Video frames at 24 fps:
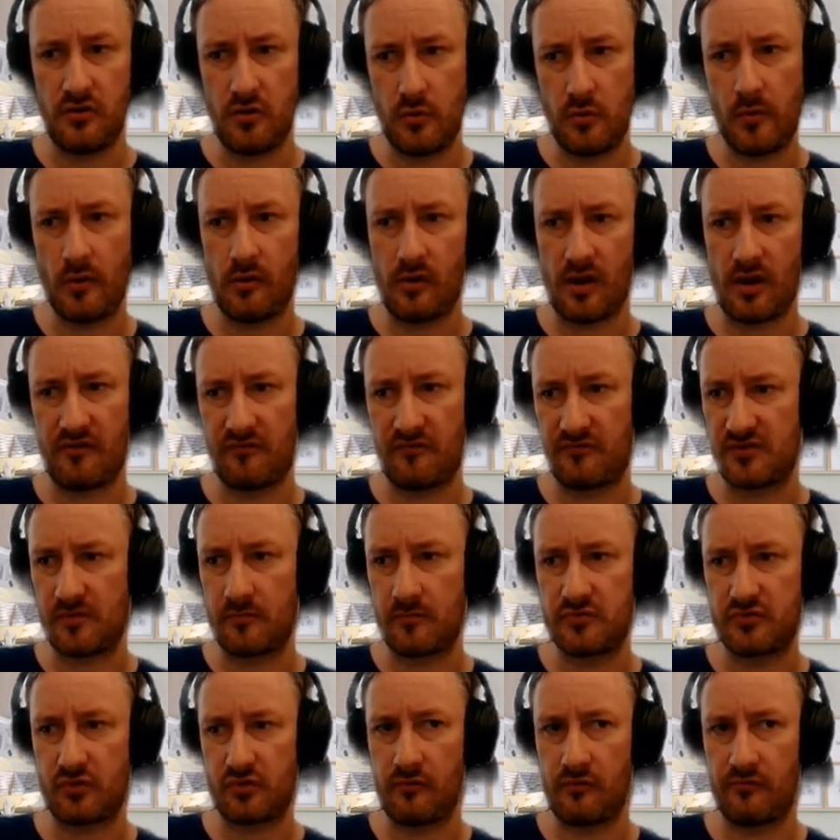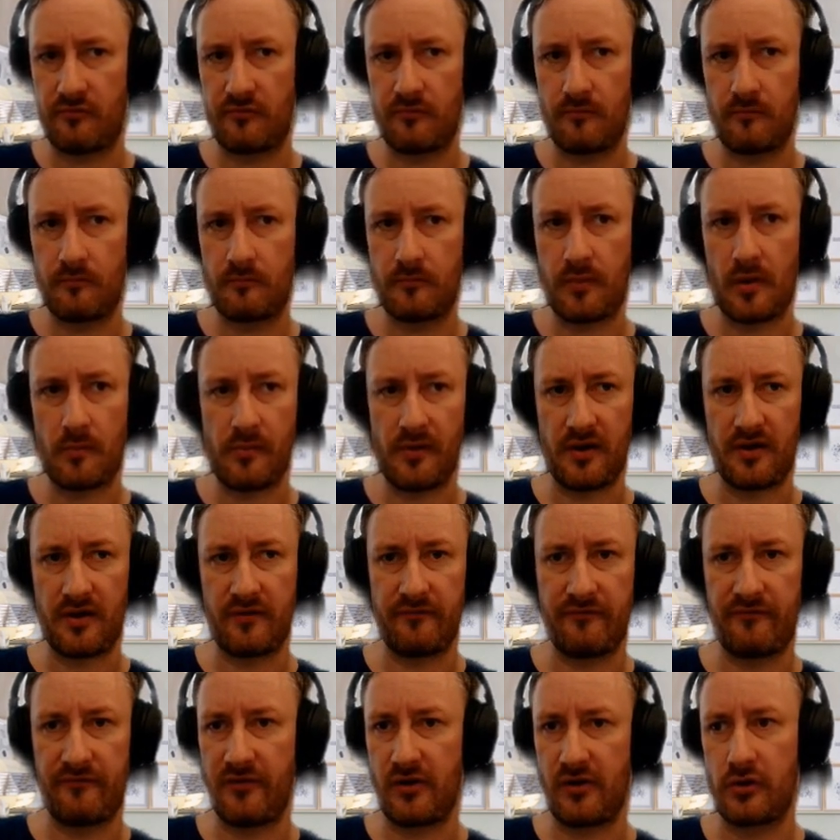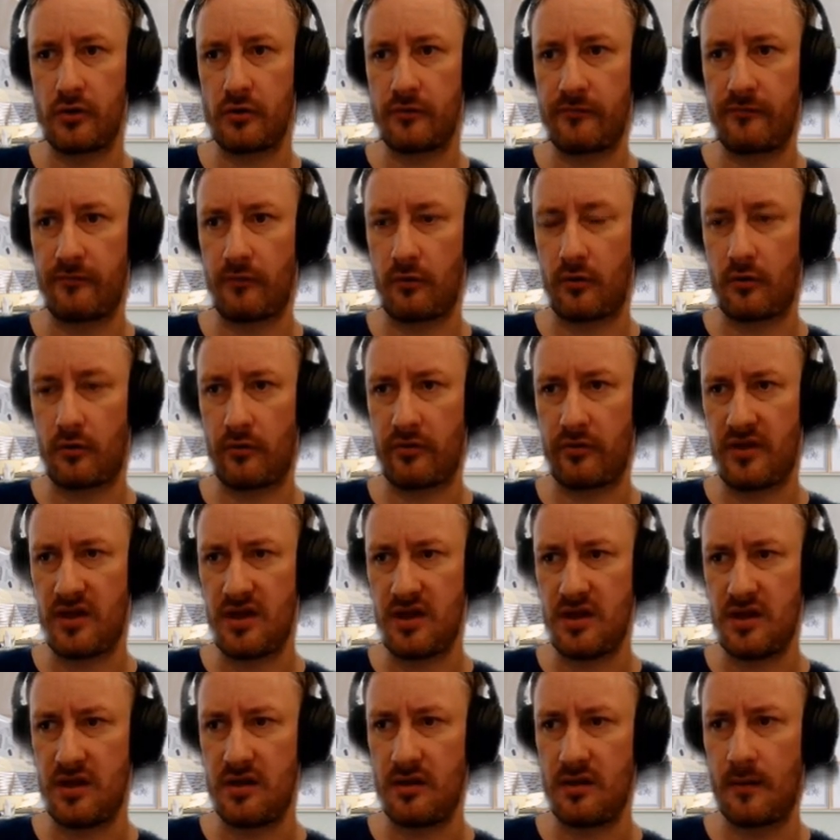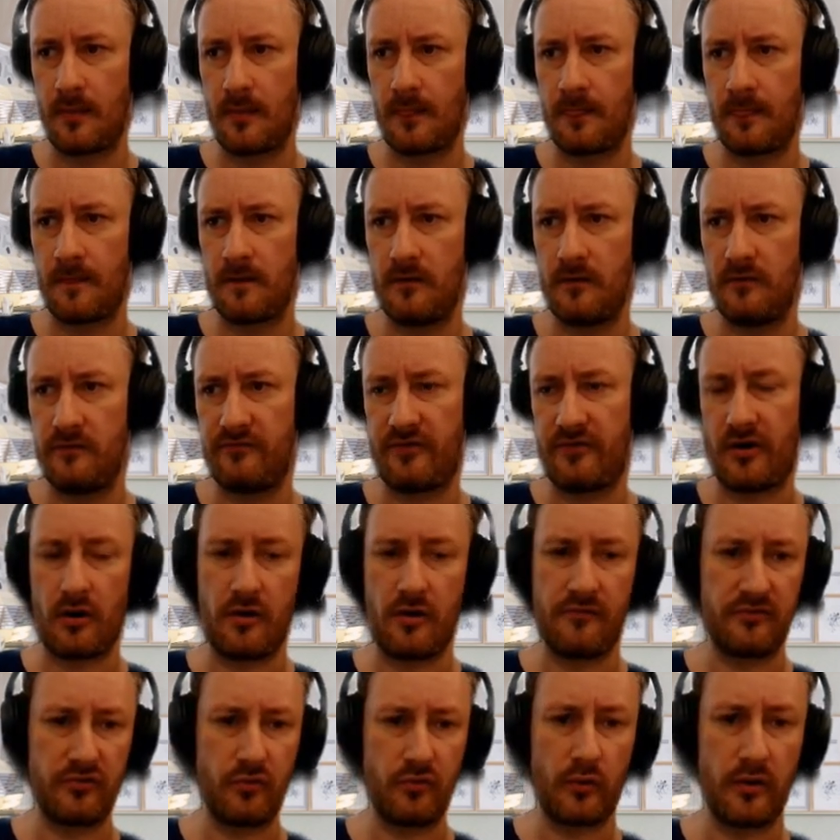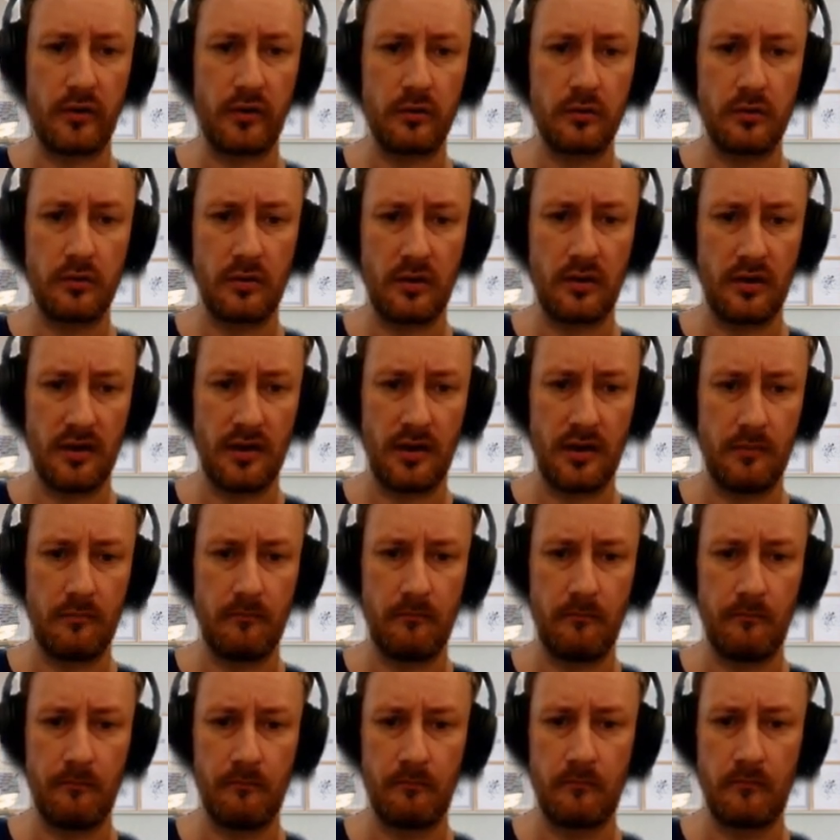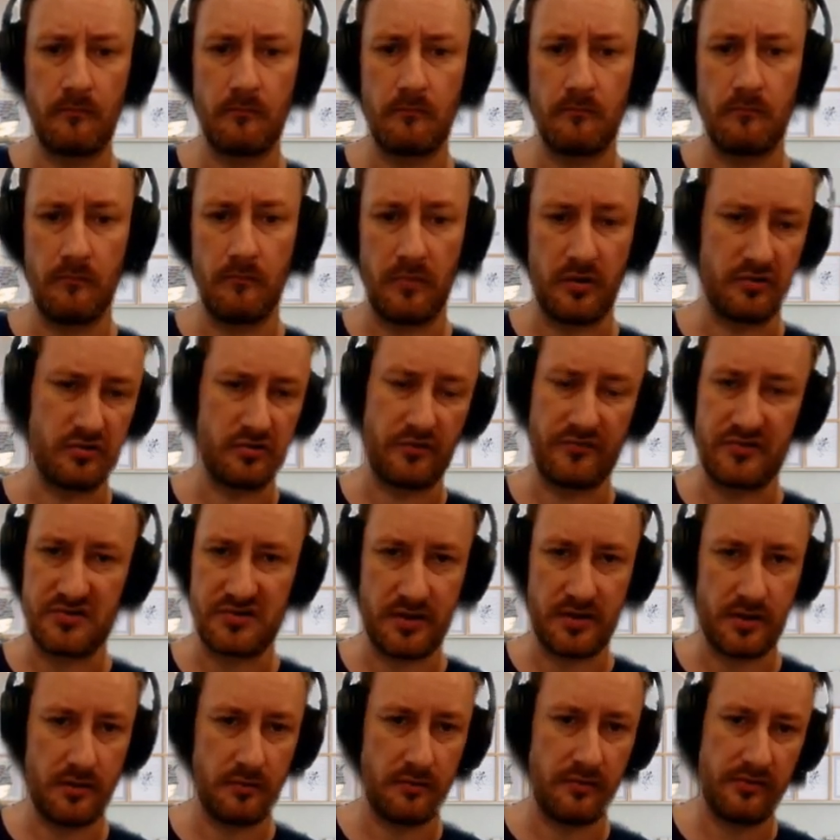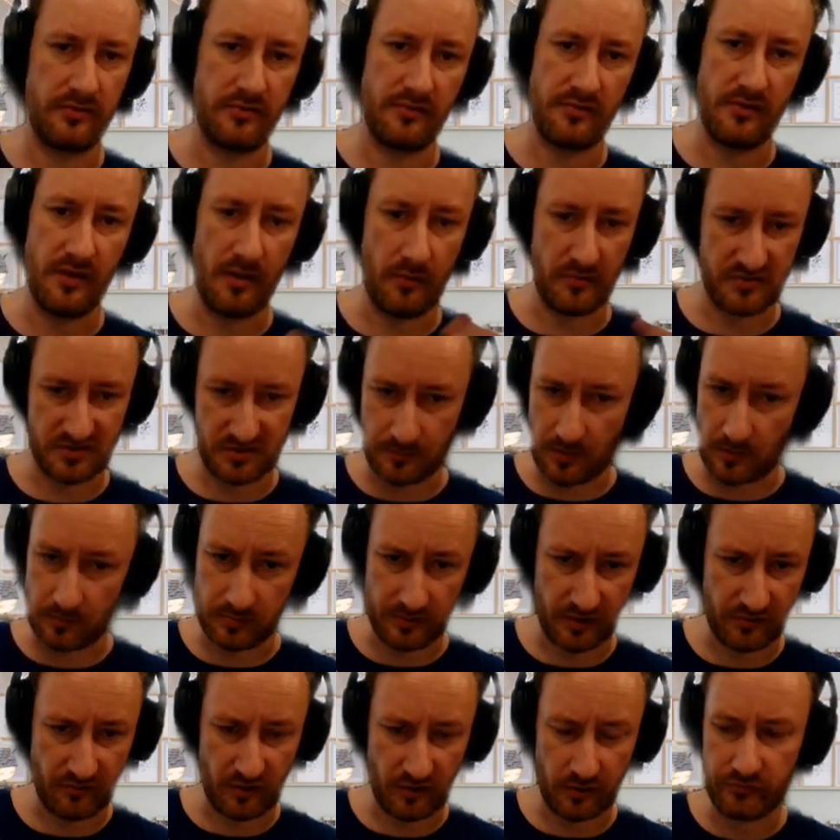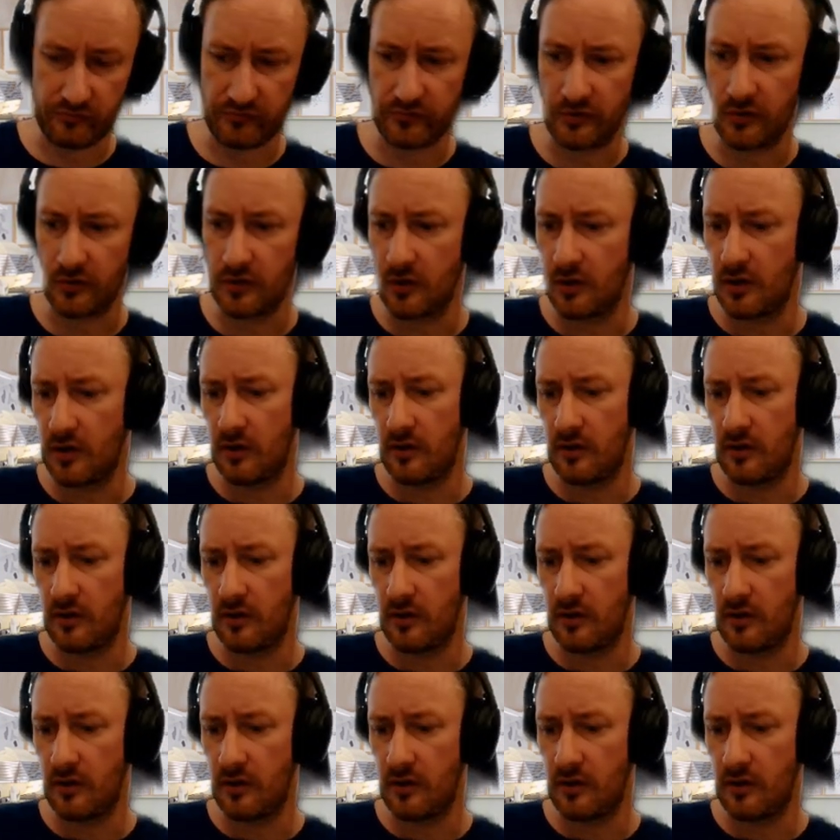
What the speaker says: You will have some sort of public figure for the value of a token, because obviously it's a public round.